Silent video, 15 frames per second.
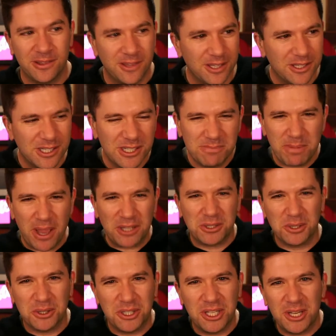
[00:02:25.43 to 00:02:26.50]

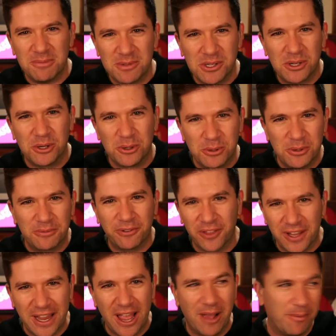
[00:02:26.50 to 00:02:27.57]
special teams guru for
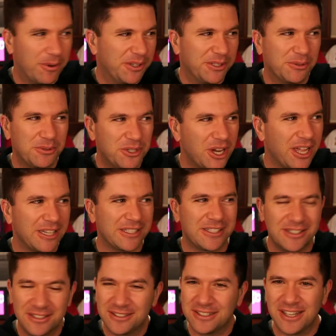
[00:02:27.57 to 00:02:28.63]
the Cowboys, who just
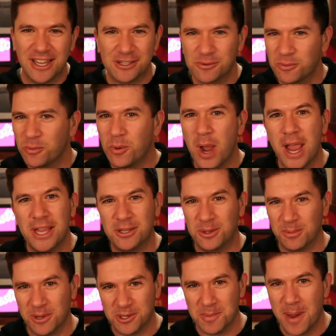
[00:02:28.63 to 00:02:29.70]
gets way too
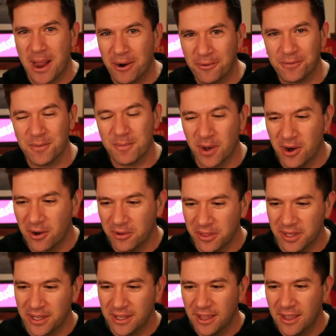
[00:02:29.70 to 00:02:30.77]
much power from
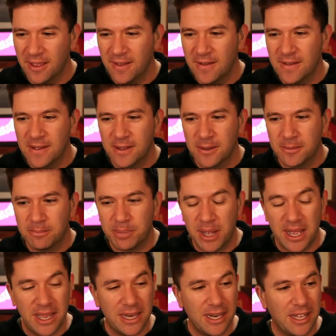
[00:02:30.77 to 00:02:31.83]
McCarthy.
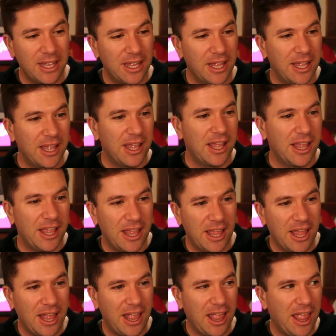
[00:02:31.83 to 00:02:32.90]
And
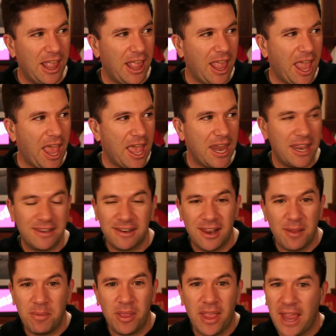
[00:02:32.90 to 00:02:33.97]
it's going
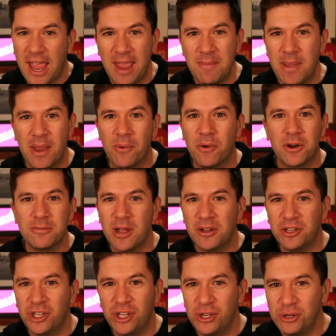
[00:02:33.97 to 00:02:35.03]
to be like, hey, man, what about
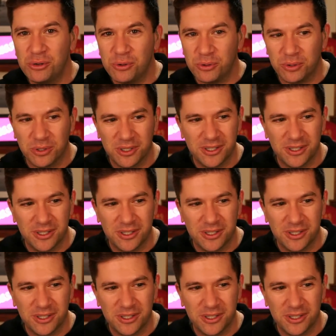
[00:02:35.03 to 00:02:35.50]
you?